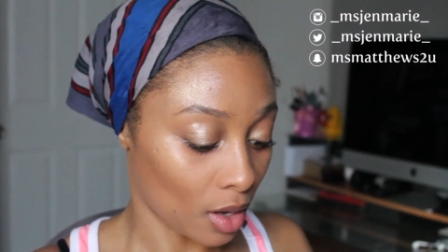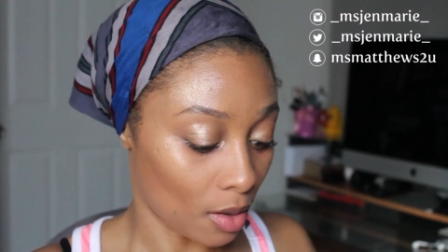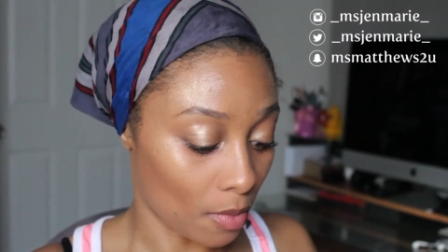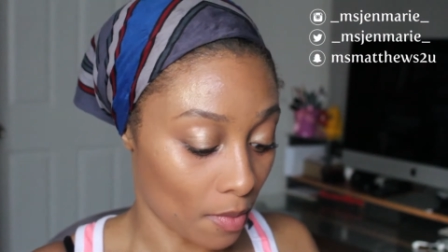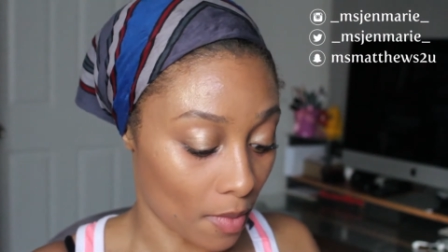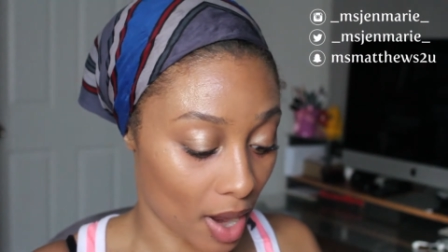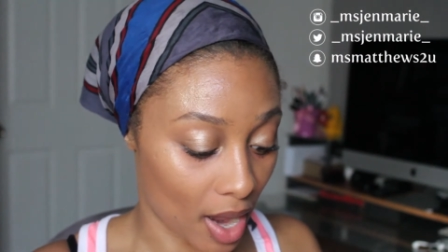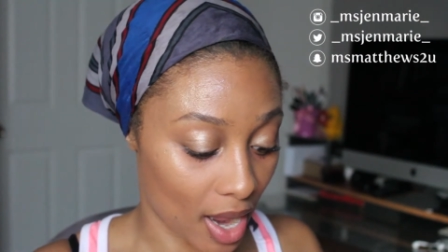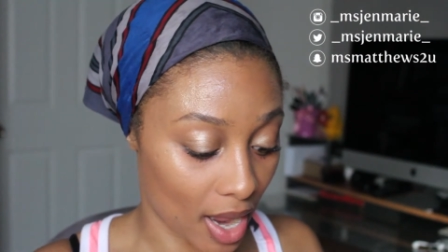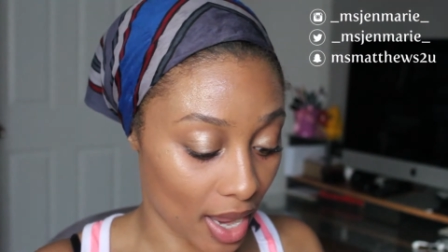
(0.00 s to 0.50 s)

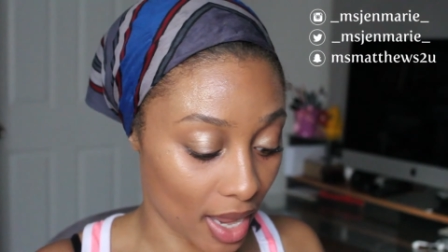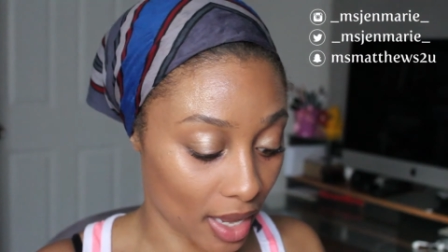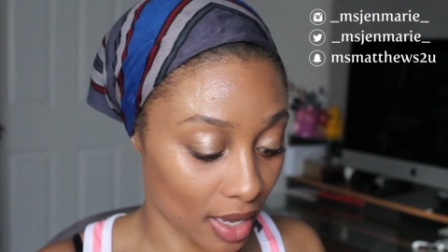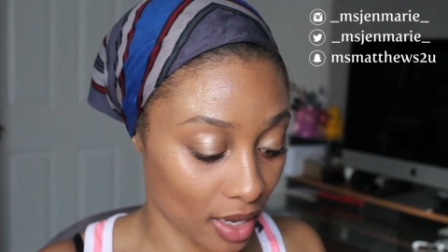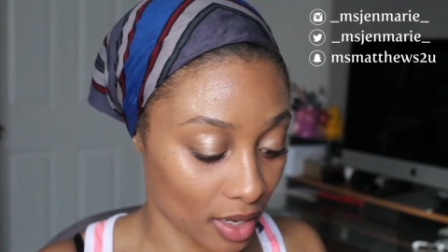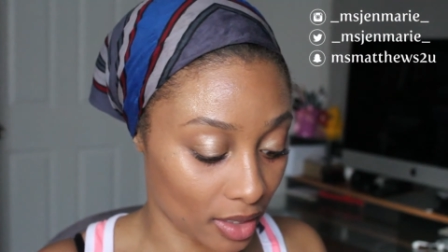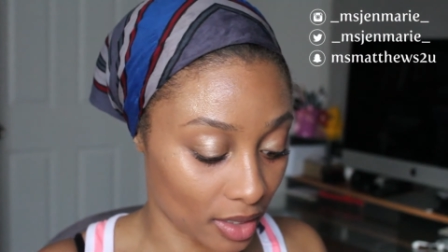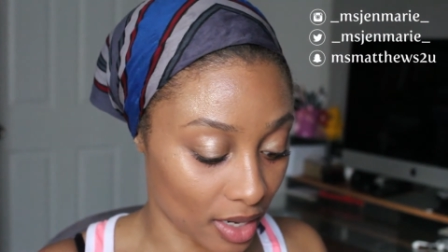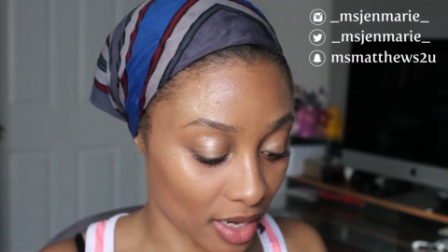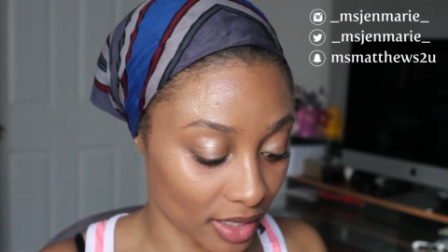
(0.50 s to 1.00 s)

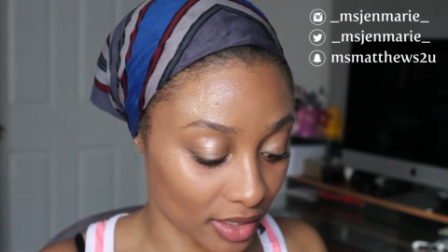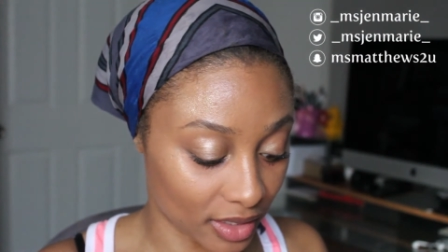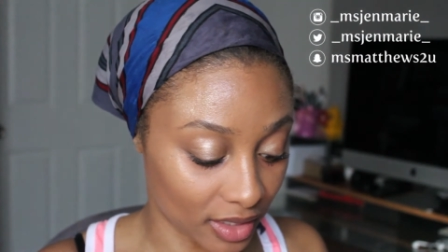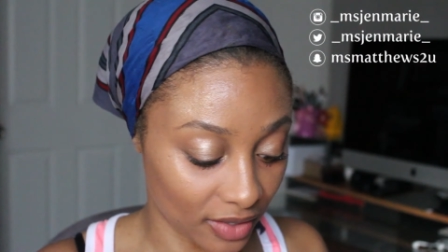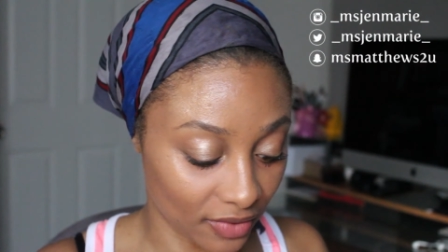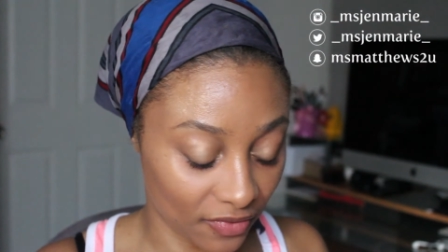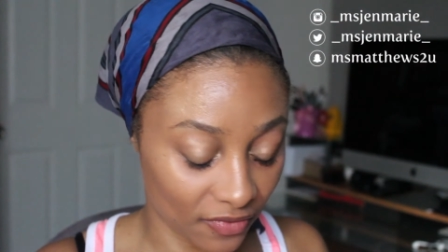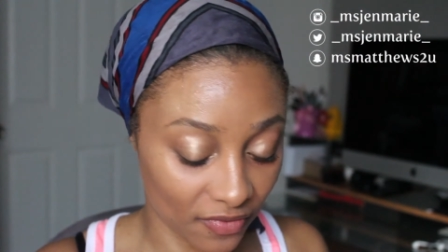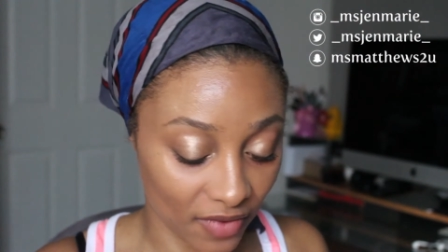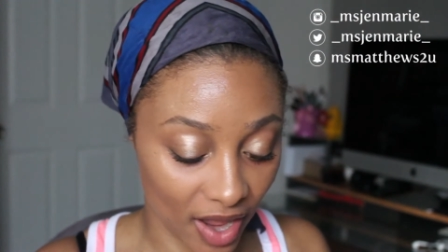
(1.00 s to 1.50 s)
my
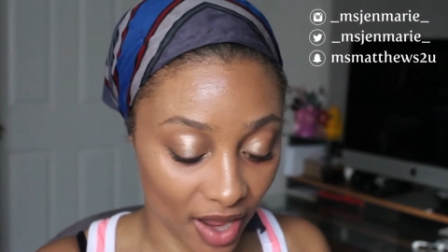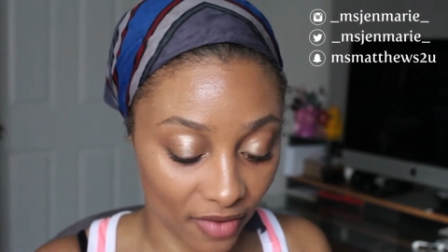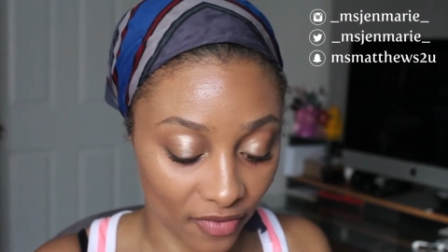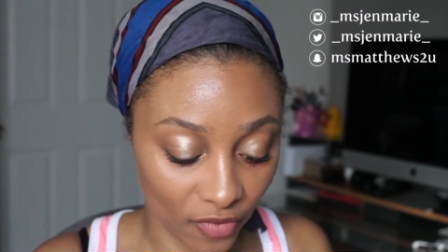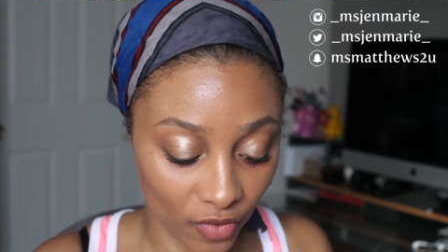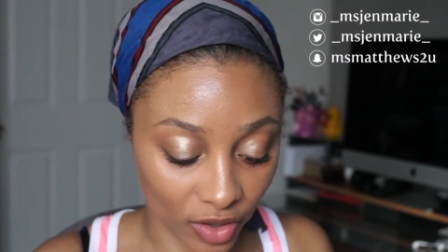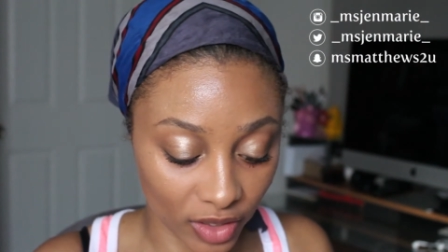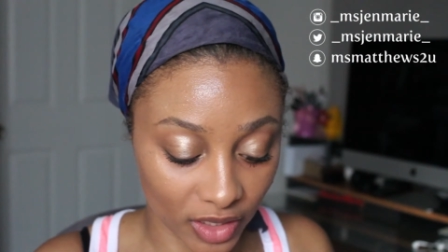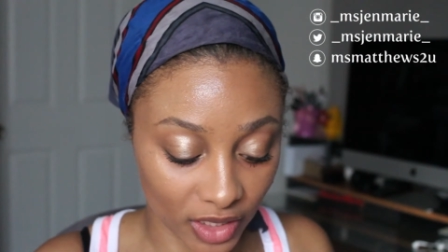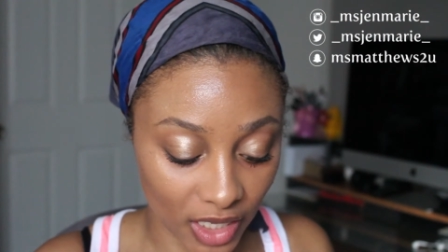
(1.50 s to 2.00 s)
Luxie
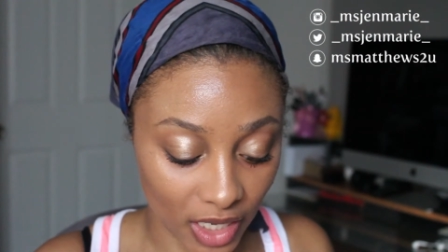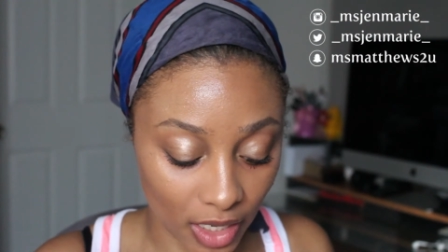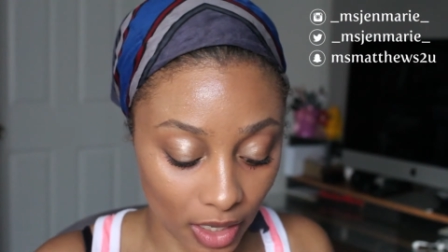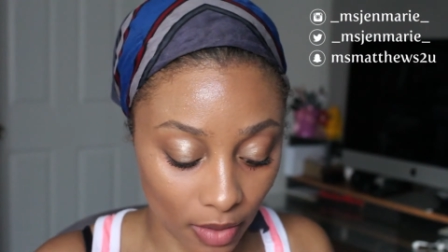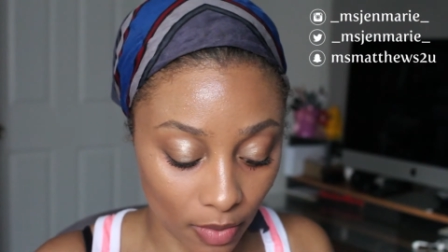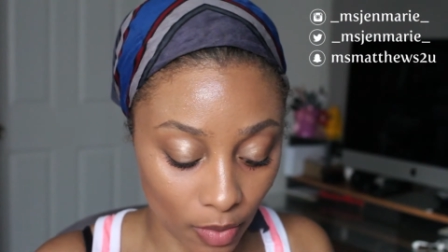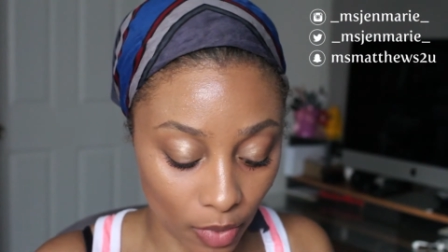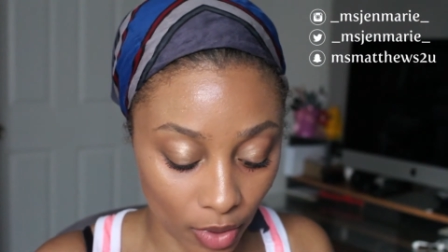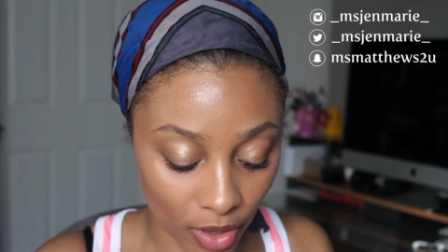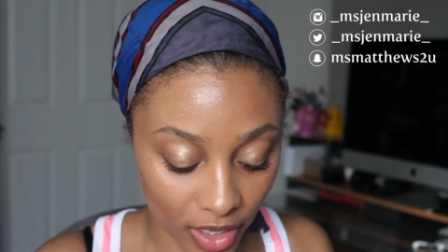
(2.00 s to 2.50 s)

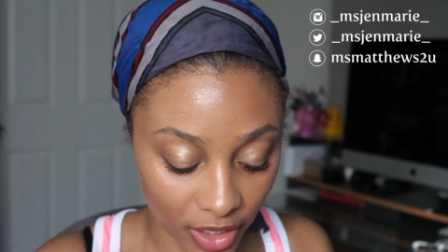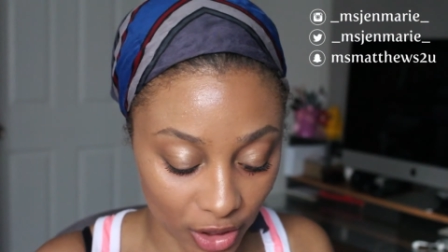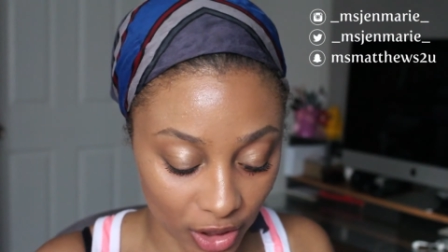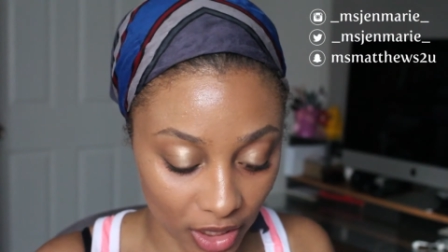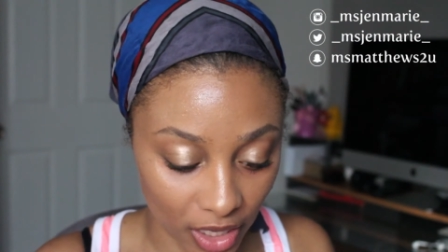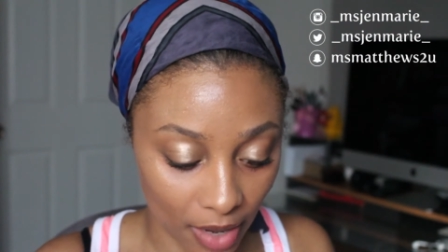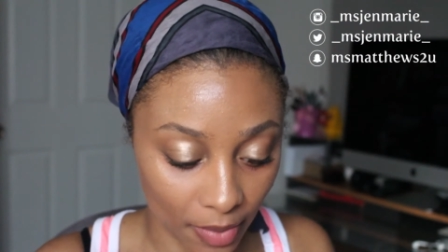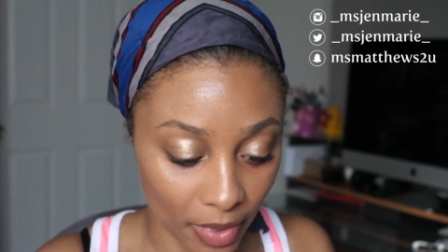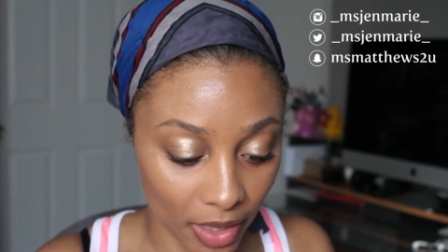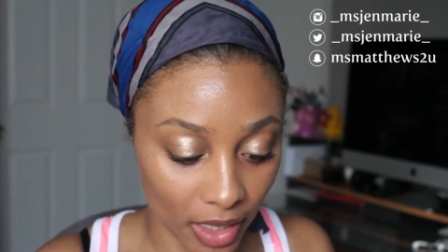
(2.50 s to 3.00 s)
514 brush
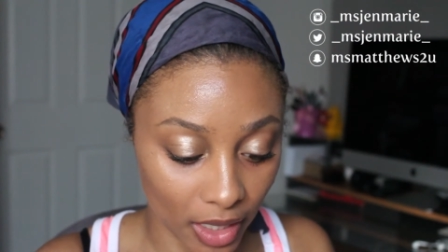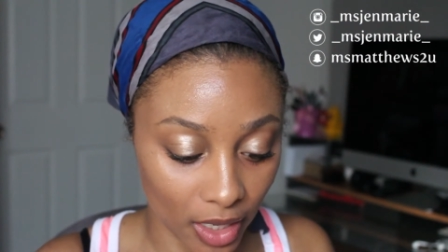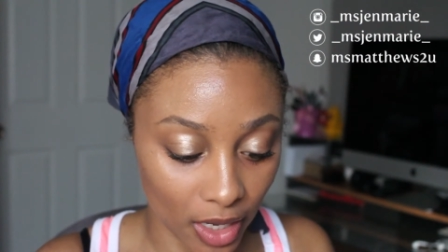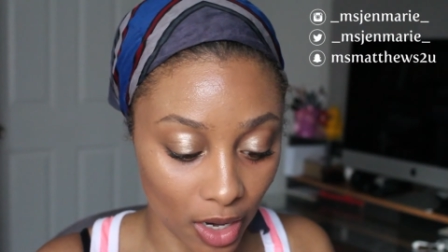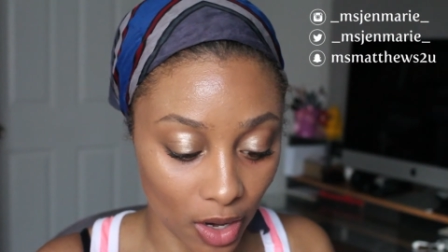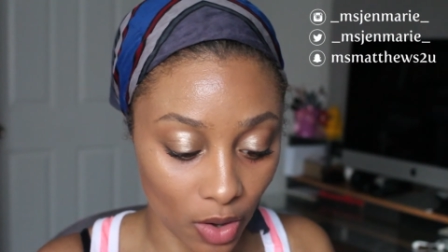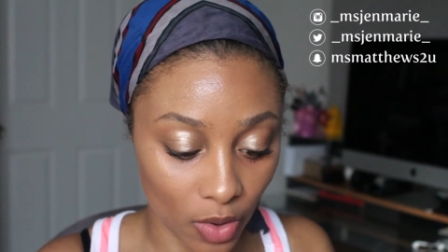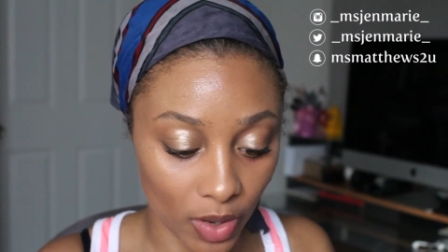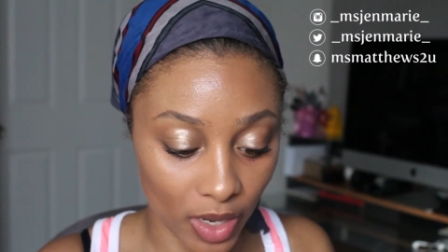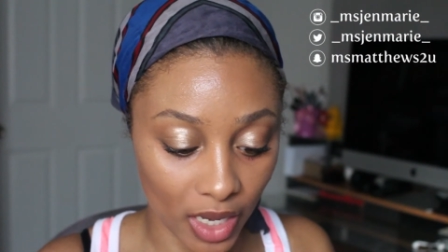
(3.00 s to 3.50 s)
and I'm gonna
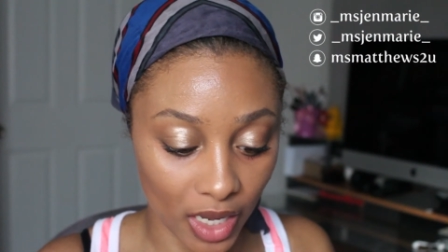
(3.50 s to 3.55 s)
go